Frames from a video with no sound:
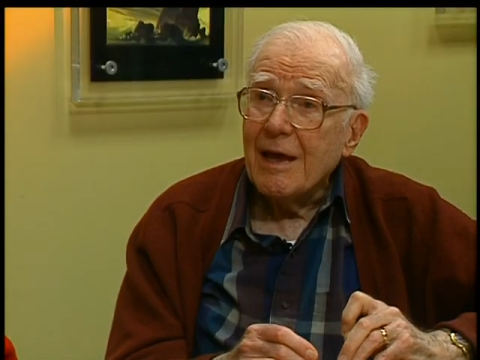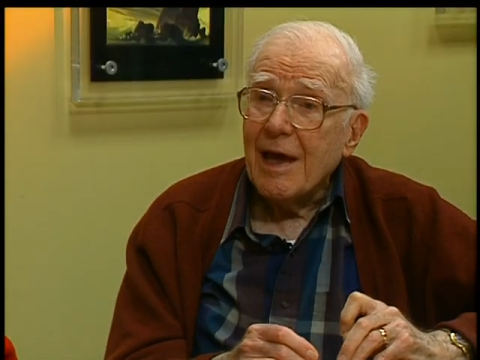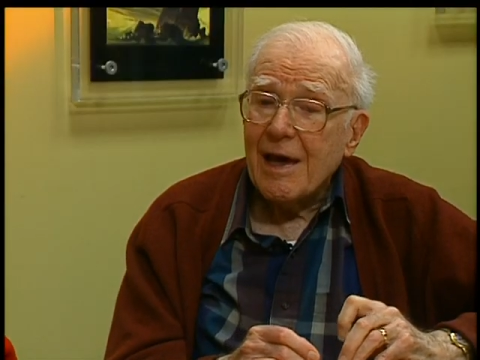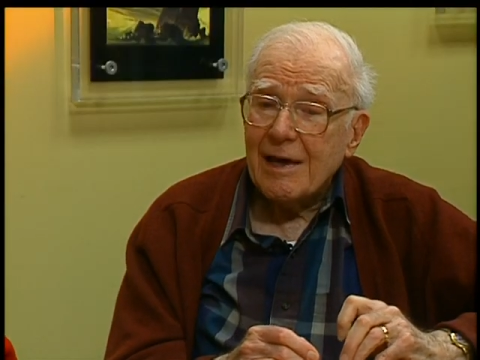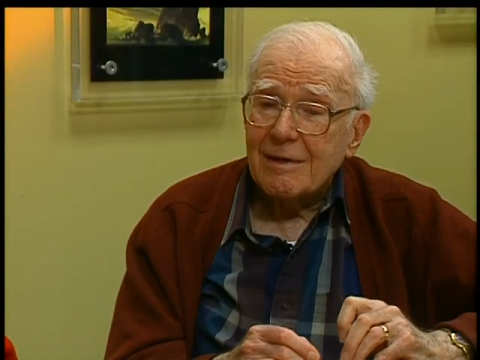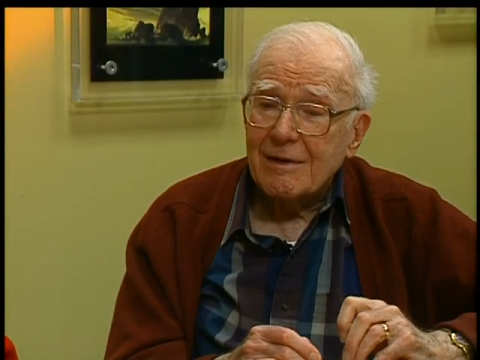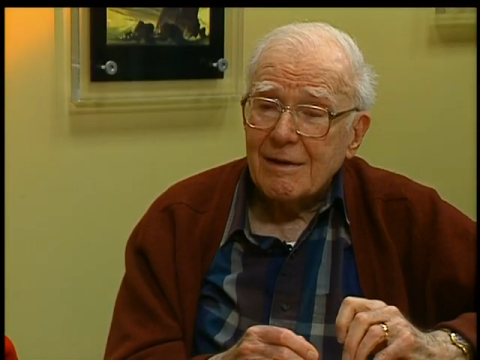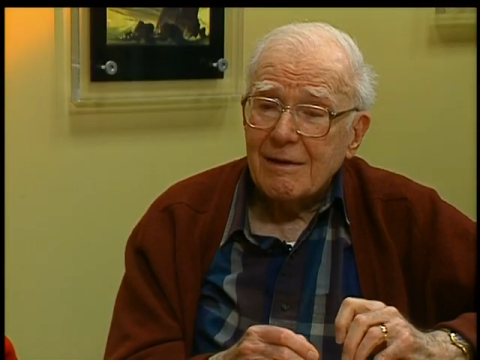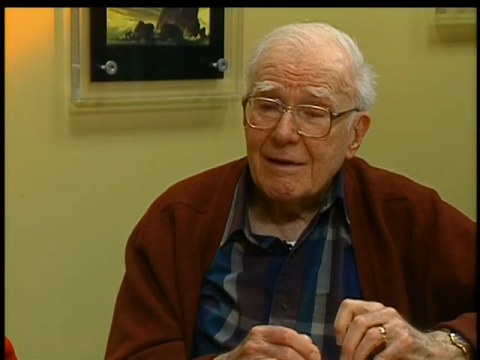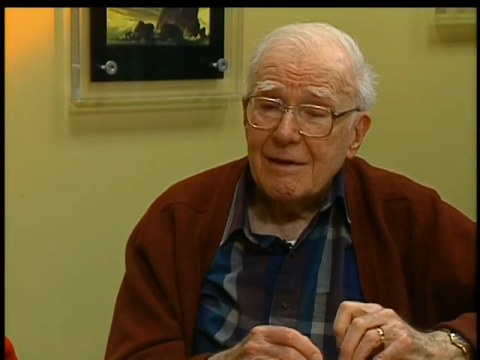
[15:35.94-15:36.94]
And
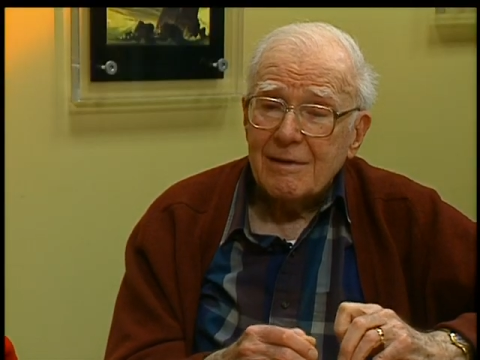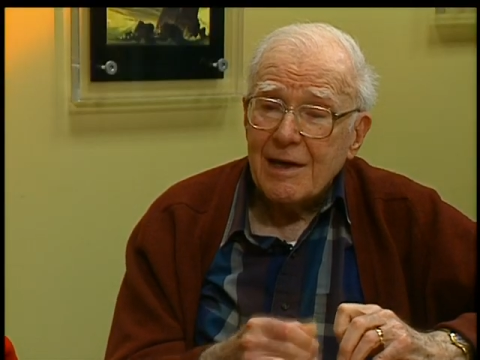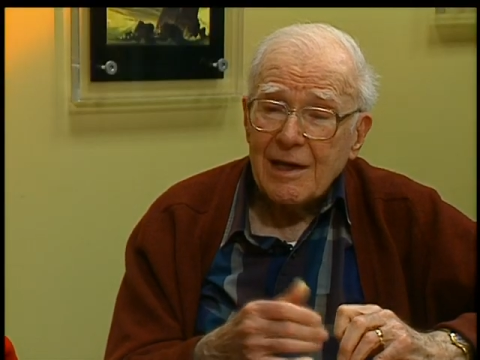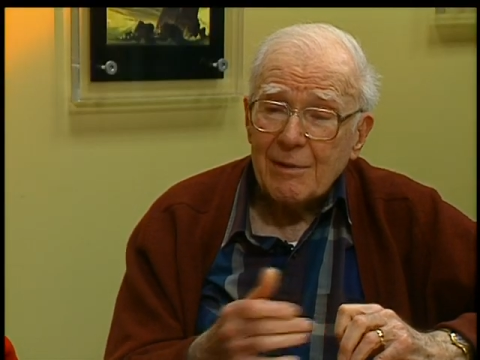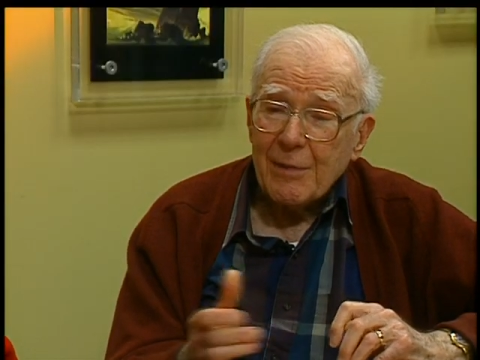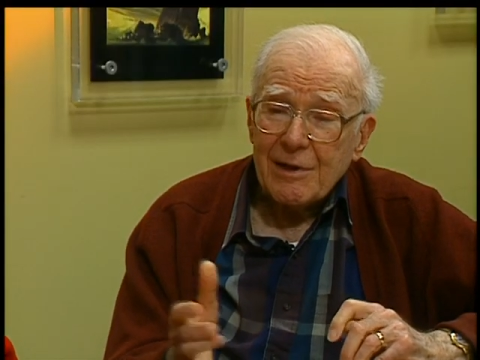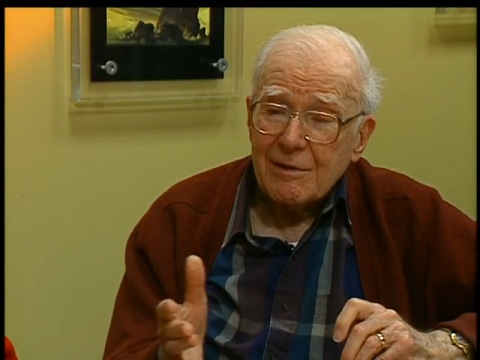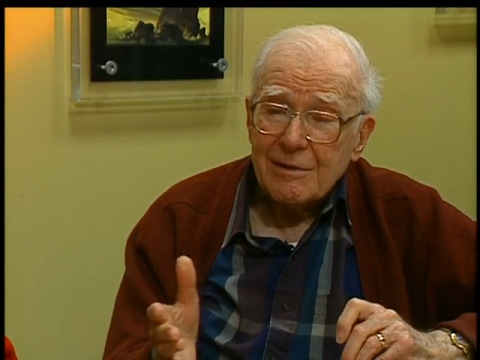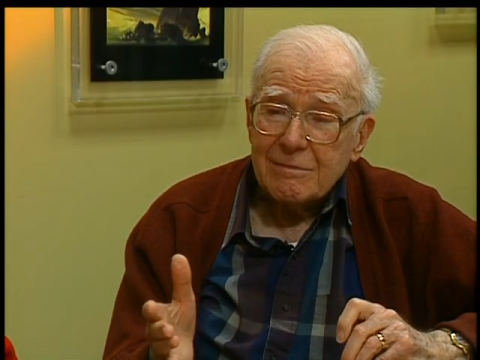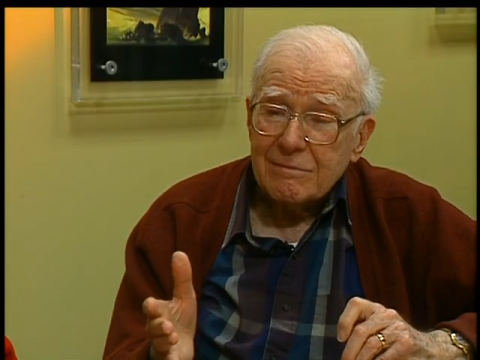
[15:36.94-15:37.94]
uh, the
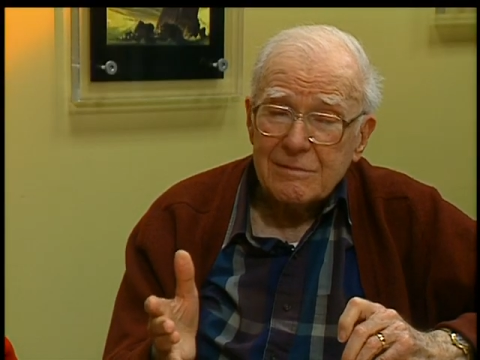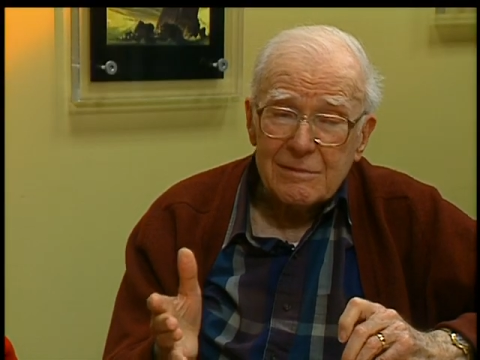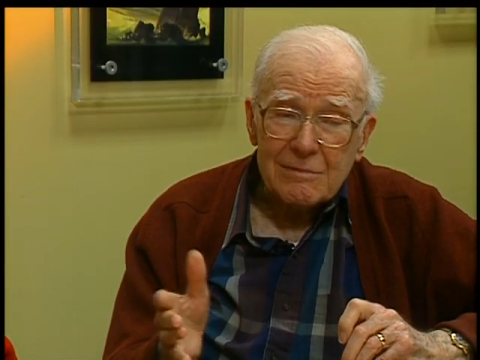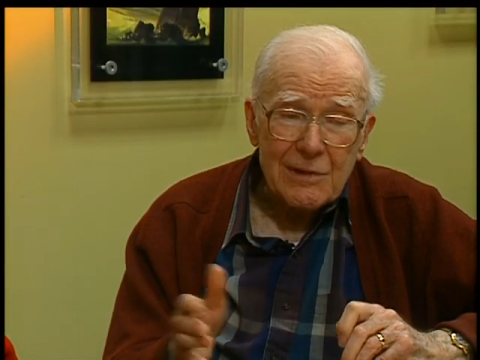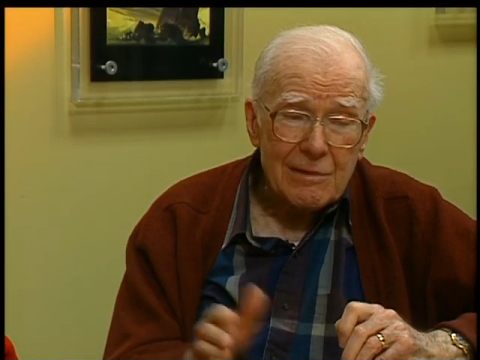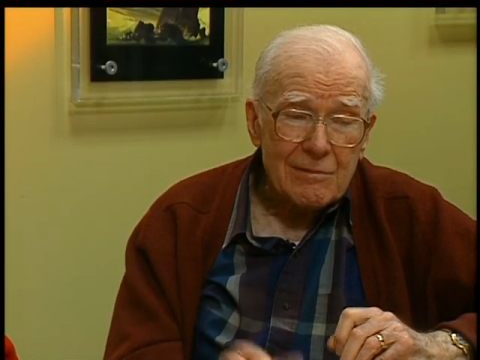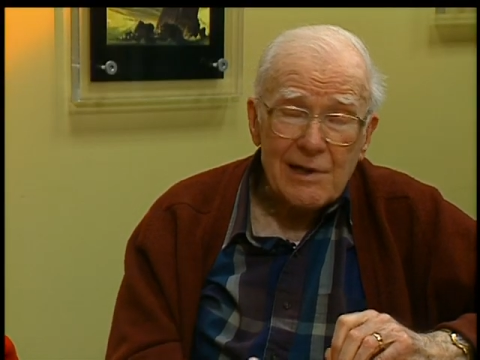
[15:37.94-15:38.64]
animator didn't